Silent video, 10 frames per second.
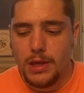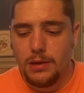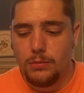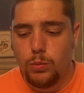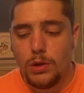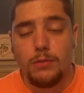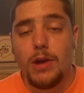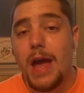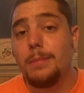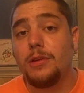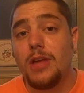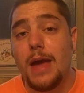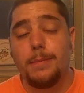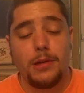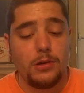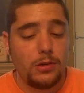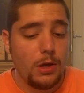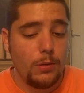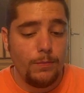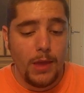it whatever happens happens.
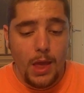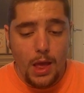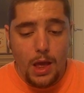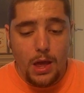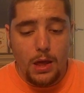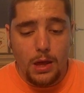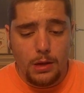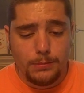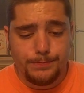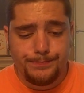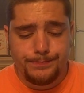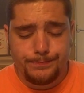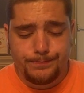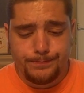So, um,